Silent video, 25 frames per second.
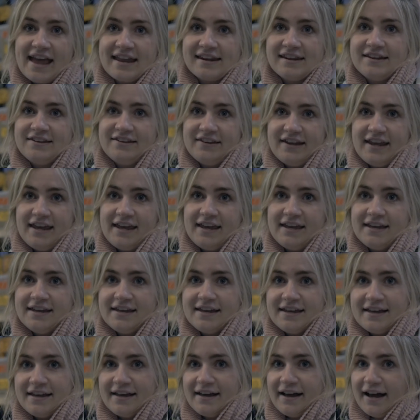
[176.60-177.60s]
energy.
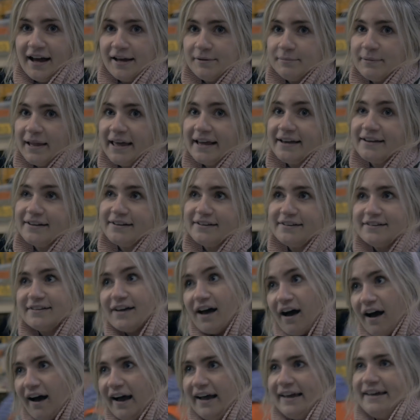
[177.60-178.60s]
I'm like
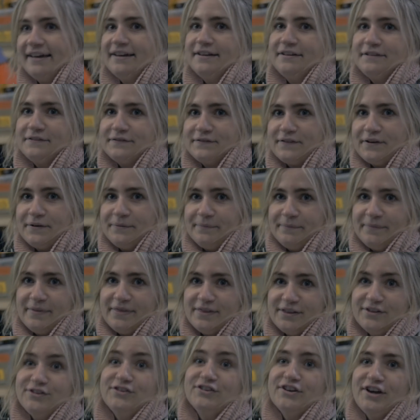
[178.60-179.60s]
tired from
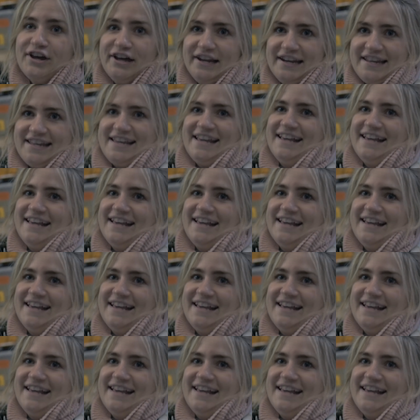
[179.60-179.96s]
the gym.